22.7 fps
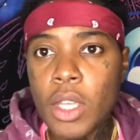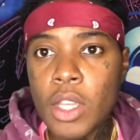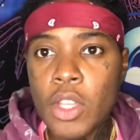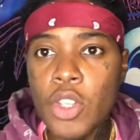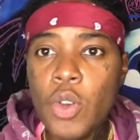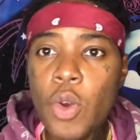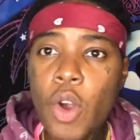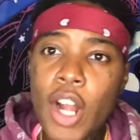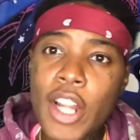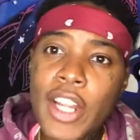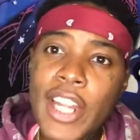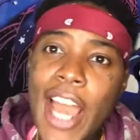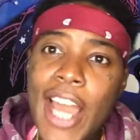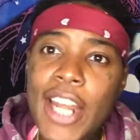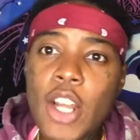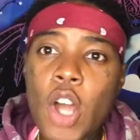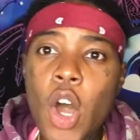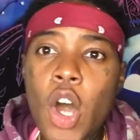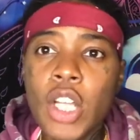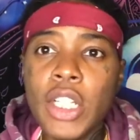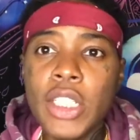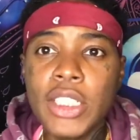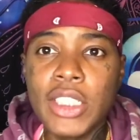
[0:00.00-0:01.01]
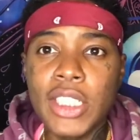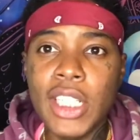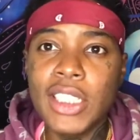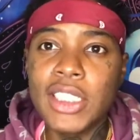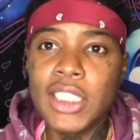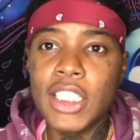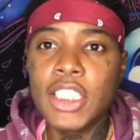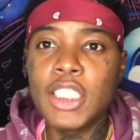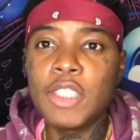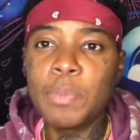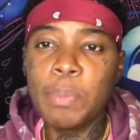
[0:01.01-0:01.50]
You are not only
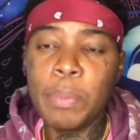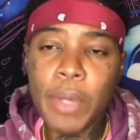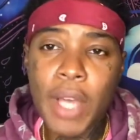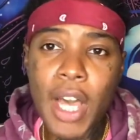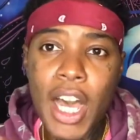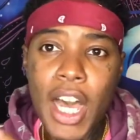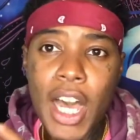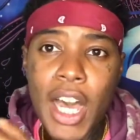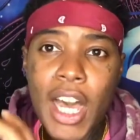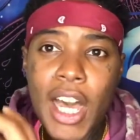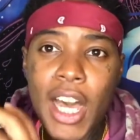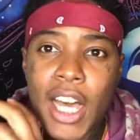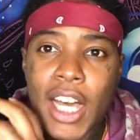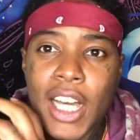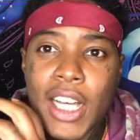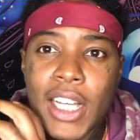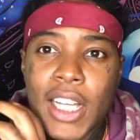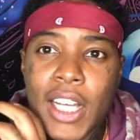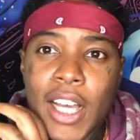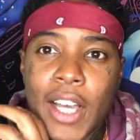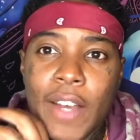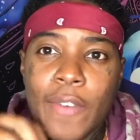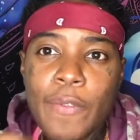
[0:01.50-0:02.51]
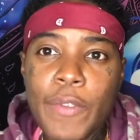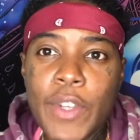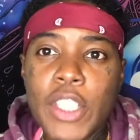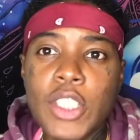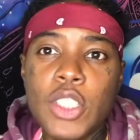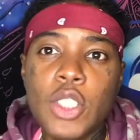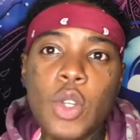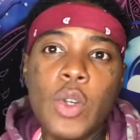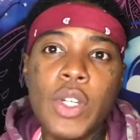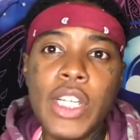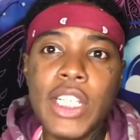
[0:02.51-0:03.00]
just a
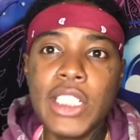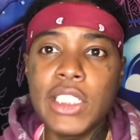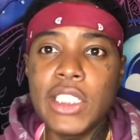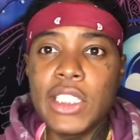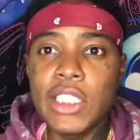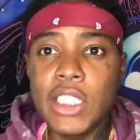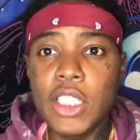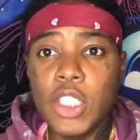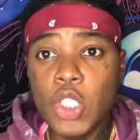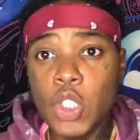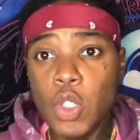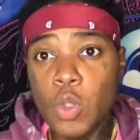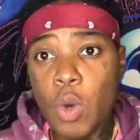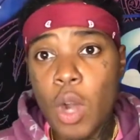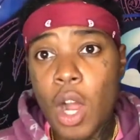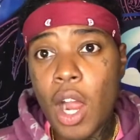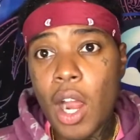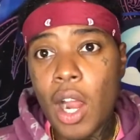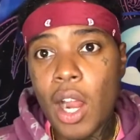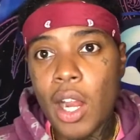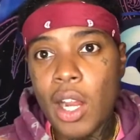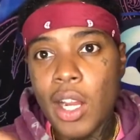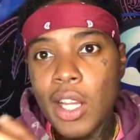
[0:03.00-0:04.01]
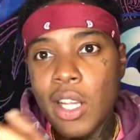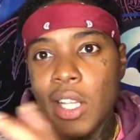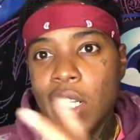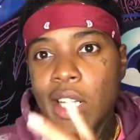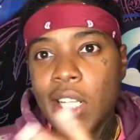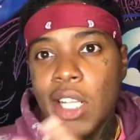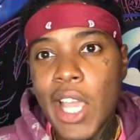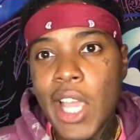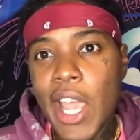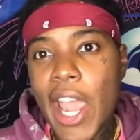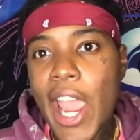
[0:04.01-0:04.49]
physical entity, you are
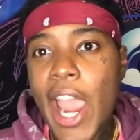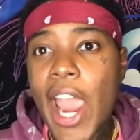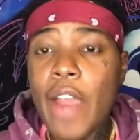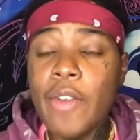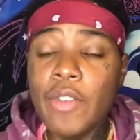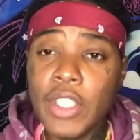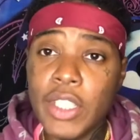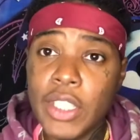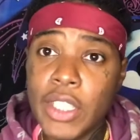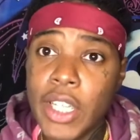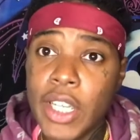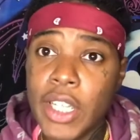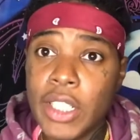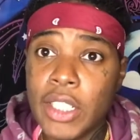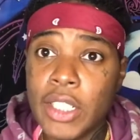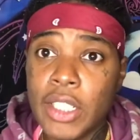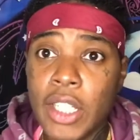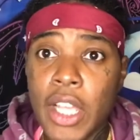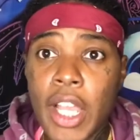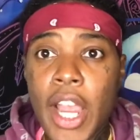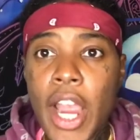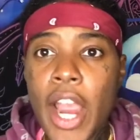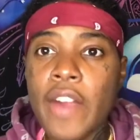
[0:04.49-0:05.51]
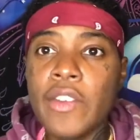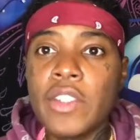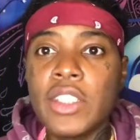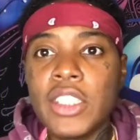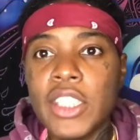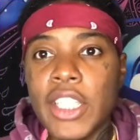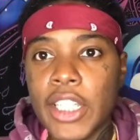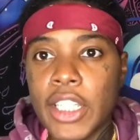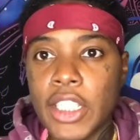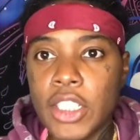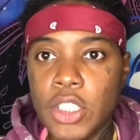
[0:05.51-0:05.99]
everything, and
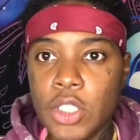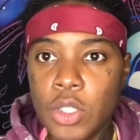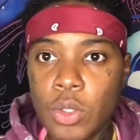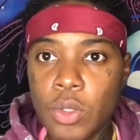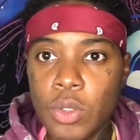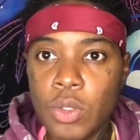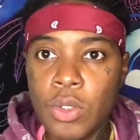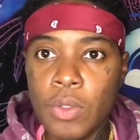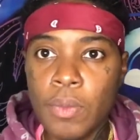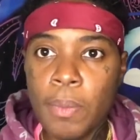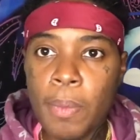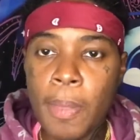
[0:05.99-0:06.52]
everything is you.